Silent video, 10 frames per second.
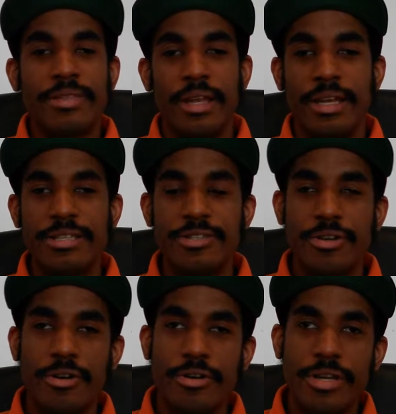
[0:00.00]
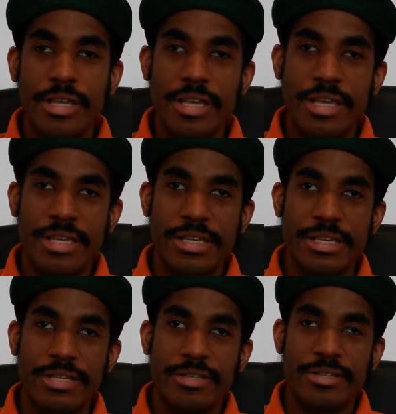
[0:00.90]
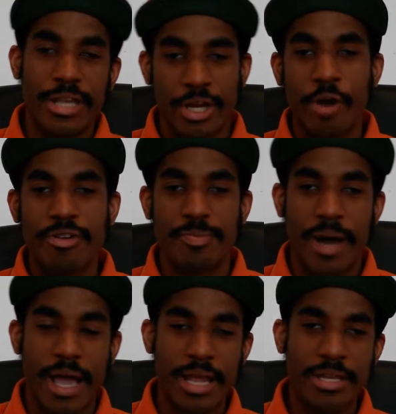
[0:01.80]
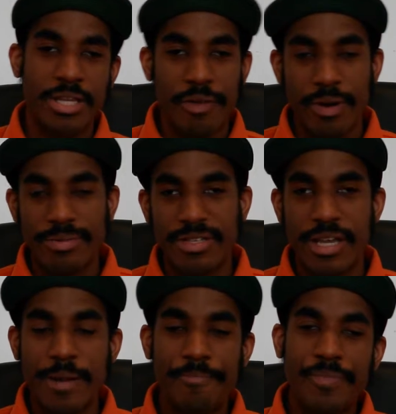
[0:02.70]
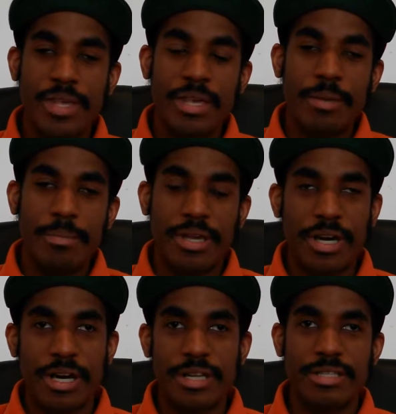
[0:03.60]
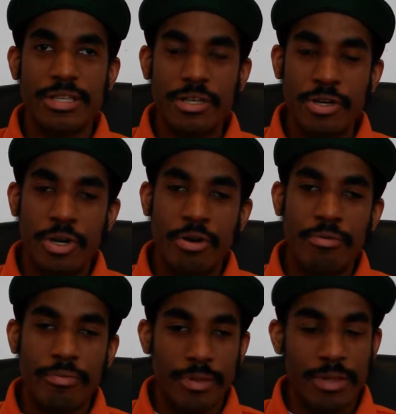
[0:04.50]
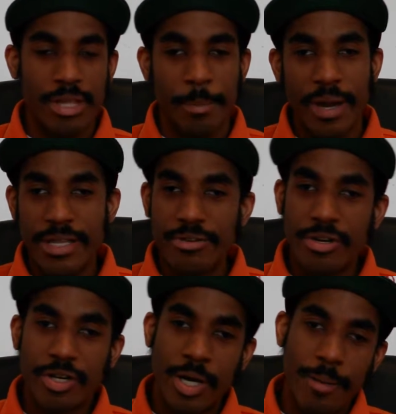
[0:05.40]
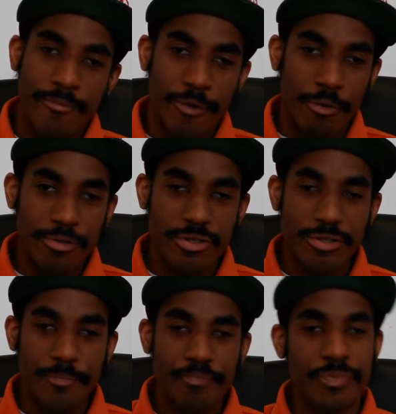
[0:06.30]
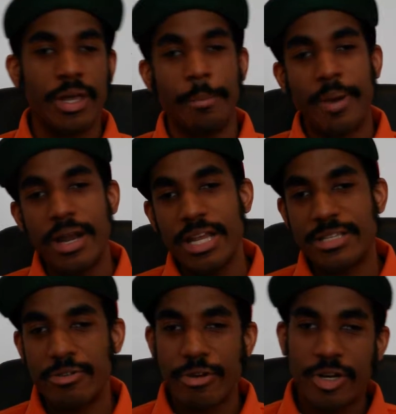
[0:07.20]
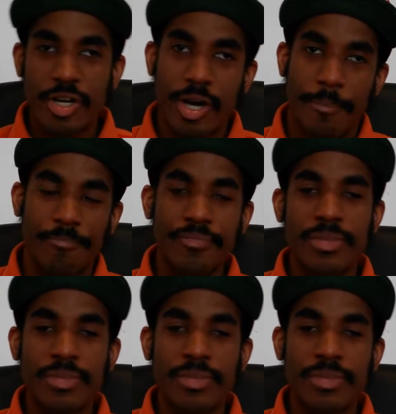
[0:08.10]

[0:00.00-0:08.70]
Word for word: the listener is encouraged by it. You get what I'm saying? Because you know the money's gonna come, folks. The money's gonna come.